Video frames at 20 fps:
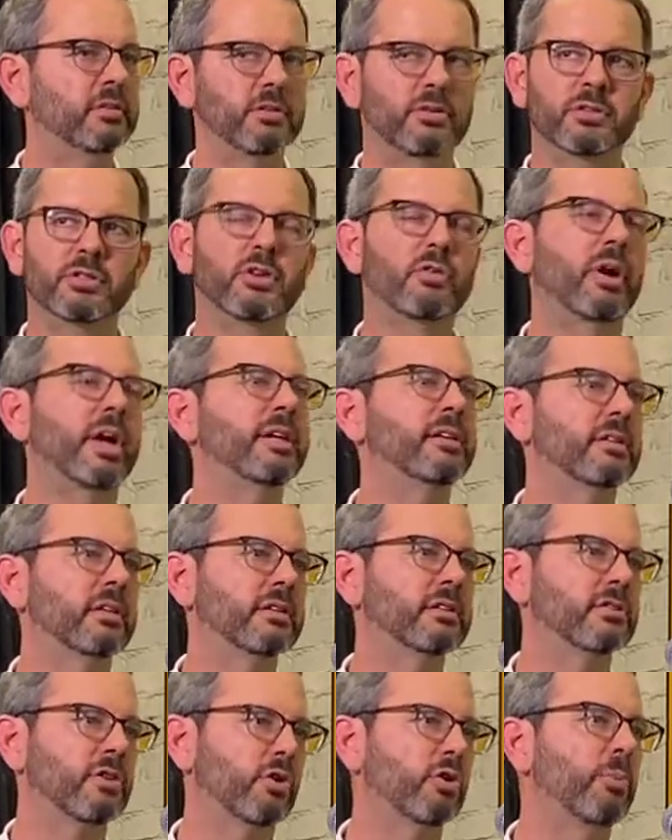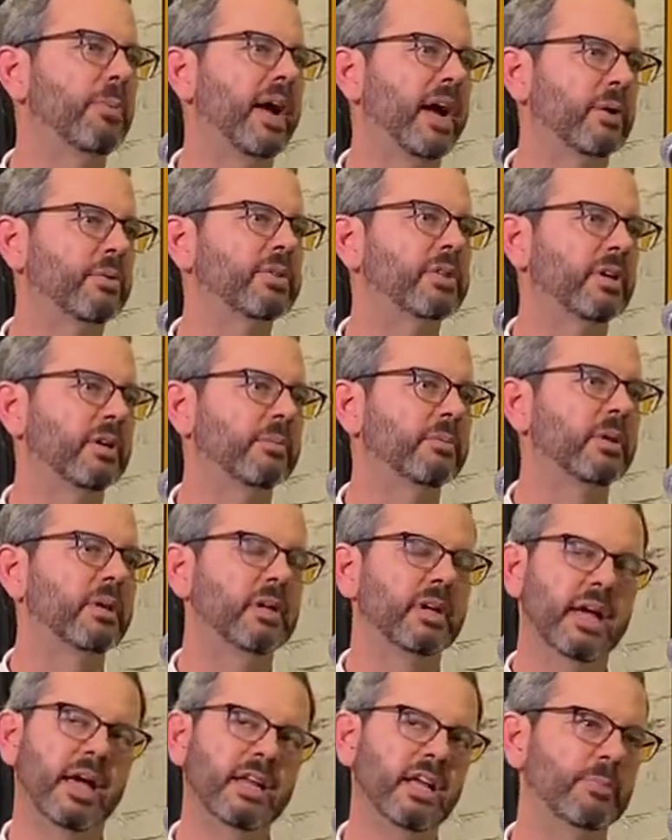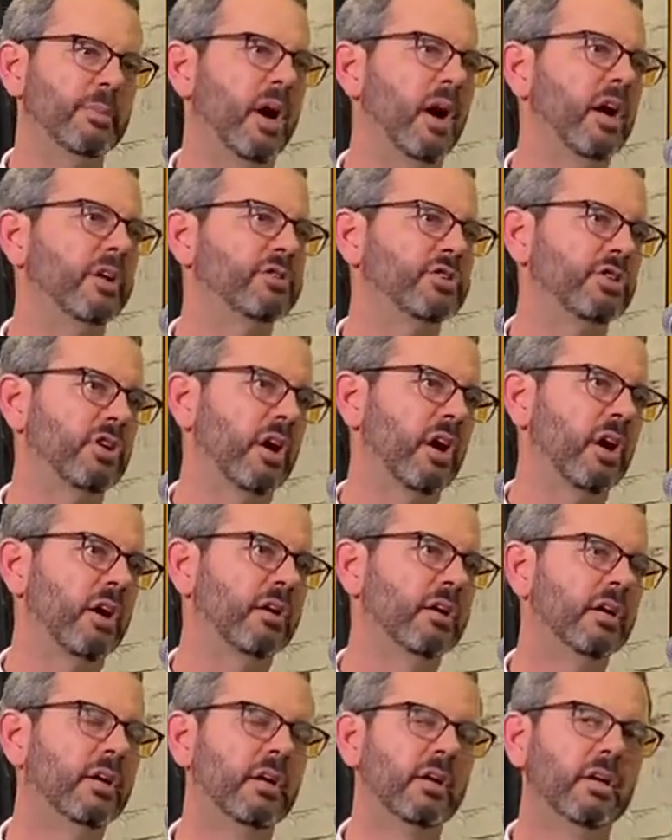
So it's great to circle back with him, a guy named Oz Shaw.